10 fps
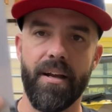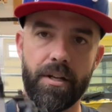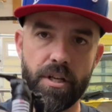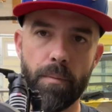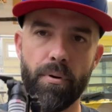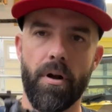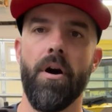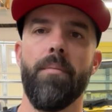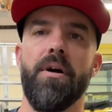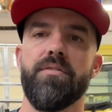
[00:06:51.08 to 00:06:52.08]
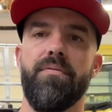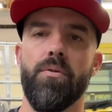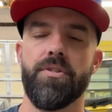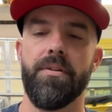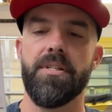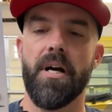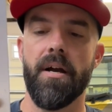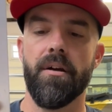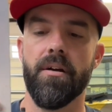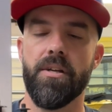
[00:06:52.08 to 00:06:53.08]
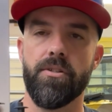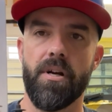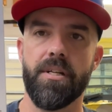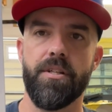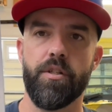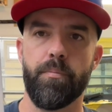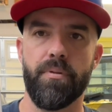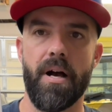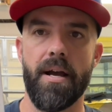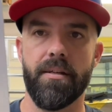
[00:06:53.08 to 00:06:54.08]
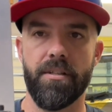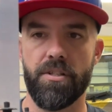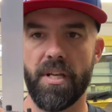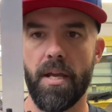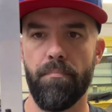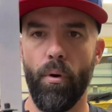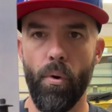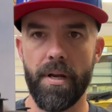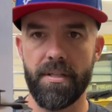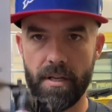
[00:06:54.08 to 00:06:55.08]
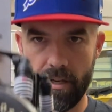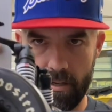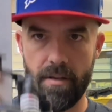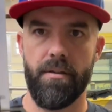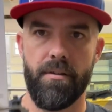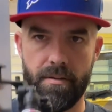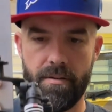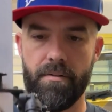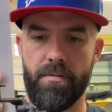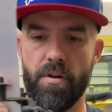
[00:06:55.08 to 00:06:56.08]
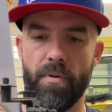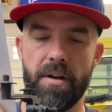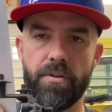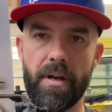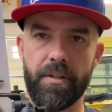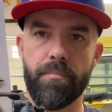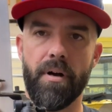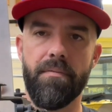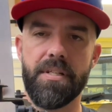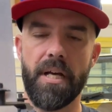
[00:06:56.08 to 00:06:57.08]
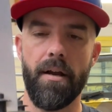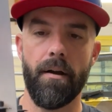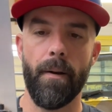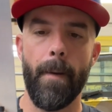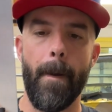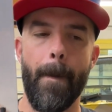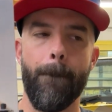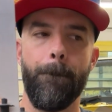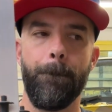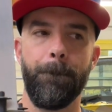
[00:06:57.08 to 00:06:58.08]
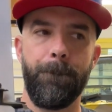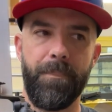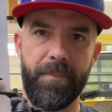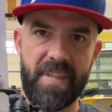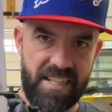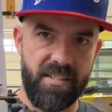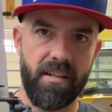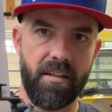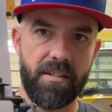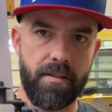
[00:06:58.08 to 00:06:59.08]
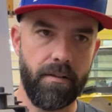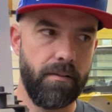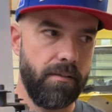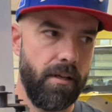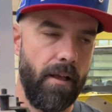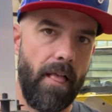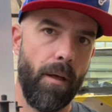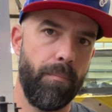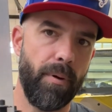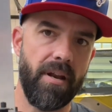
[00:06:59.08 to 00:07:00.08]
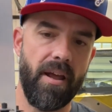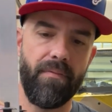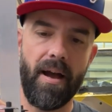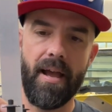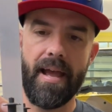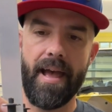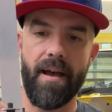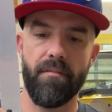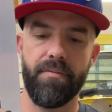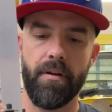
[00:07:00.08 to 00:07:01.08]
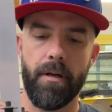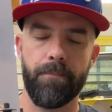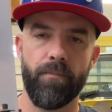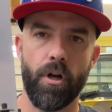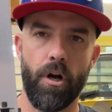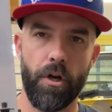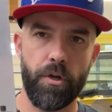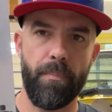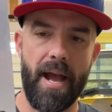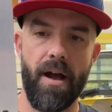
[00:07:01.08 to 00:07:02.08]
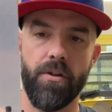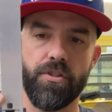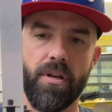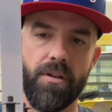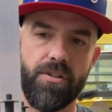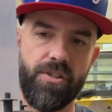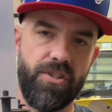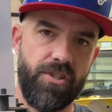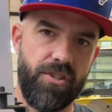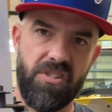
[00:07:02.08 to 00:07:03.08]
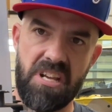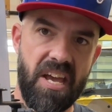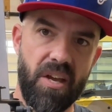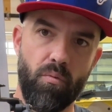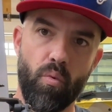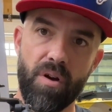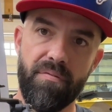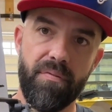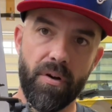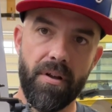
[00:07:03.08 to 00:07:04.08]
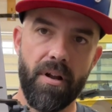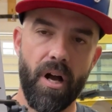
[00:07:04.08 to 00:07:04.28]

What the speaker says: It's going to put 100 pounds of force on the tire as long as it is applied in the same point right directly above the tire. That's sitting still. But if I have 100 pounds, say 1 foot